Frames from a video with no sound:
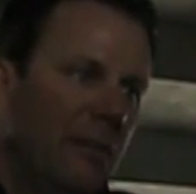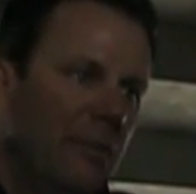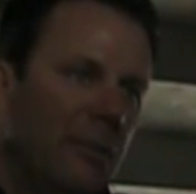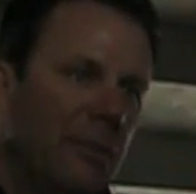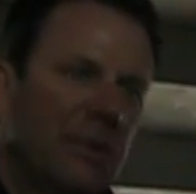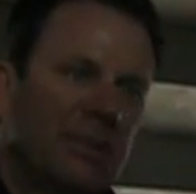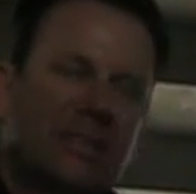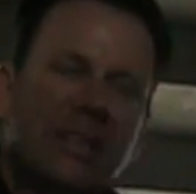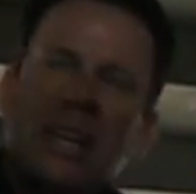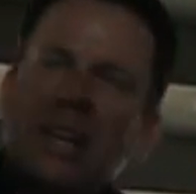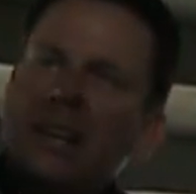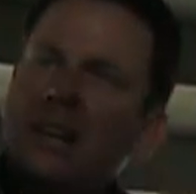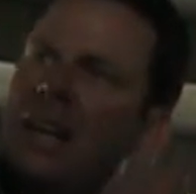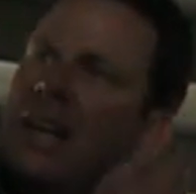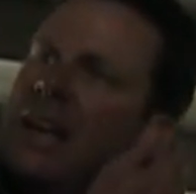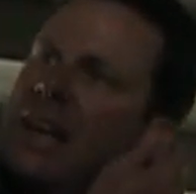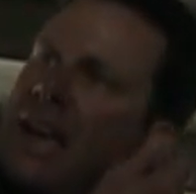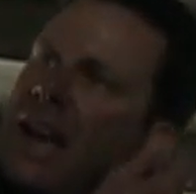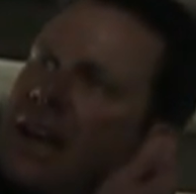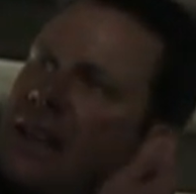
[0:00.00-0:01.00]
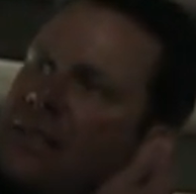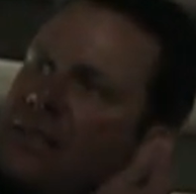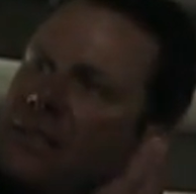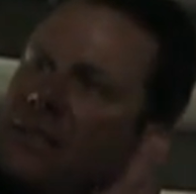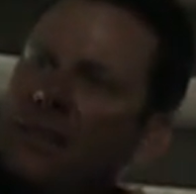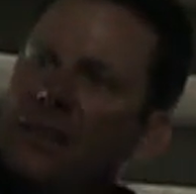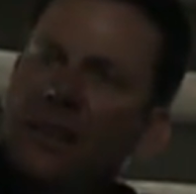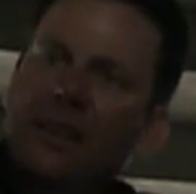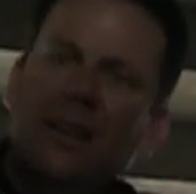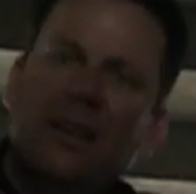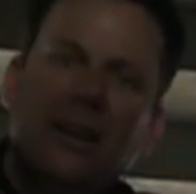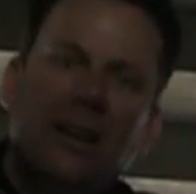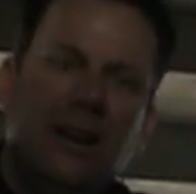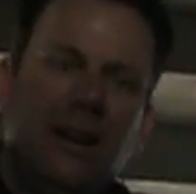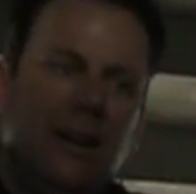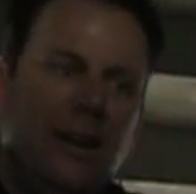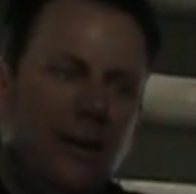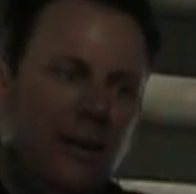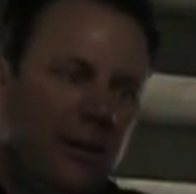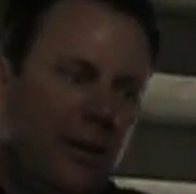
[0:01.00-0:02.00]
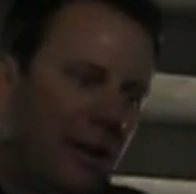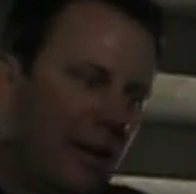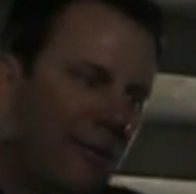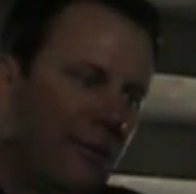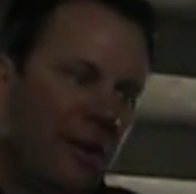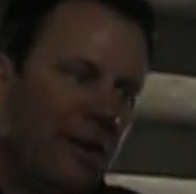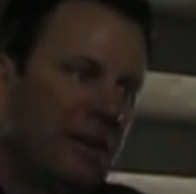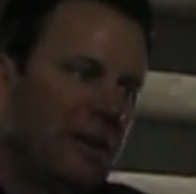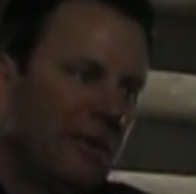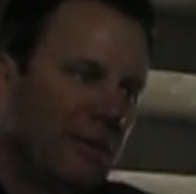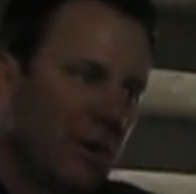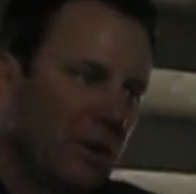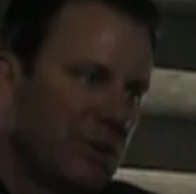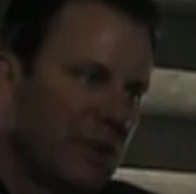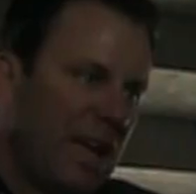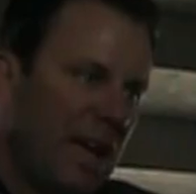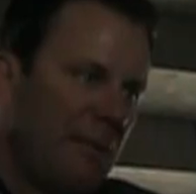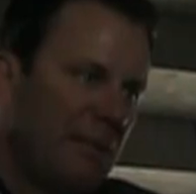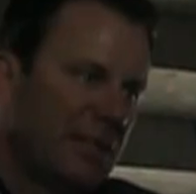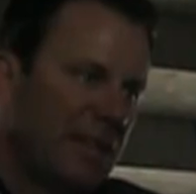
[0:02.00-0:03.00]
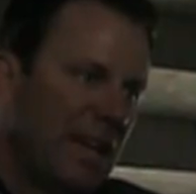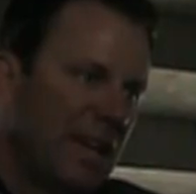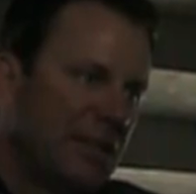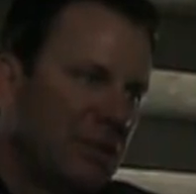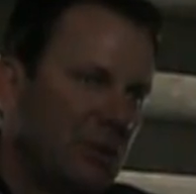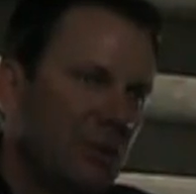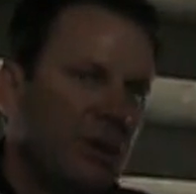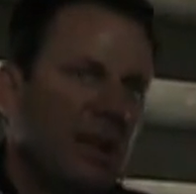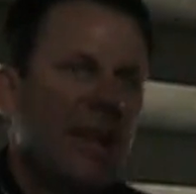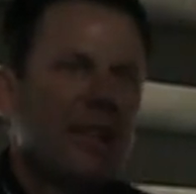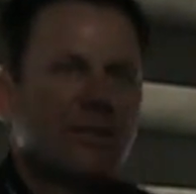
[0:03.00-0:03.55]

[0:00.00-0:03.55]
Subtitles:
Muskegon Lake has a very diverse habitat to it.